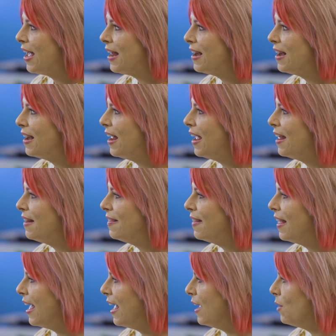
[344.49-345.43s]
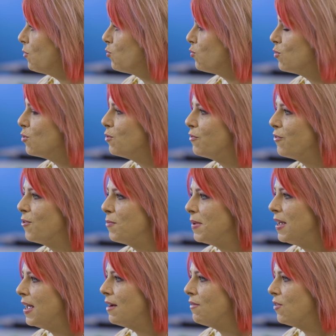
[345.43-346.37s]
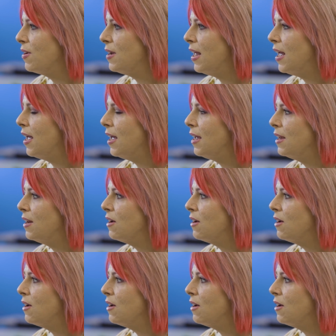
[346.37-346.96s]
and they root for me every day, you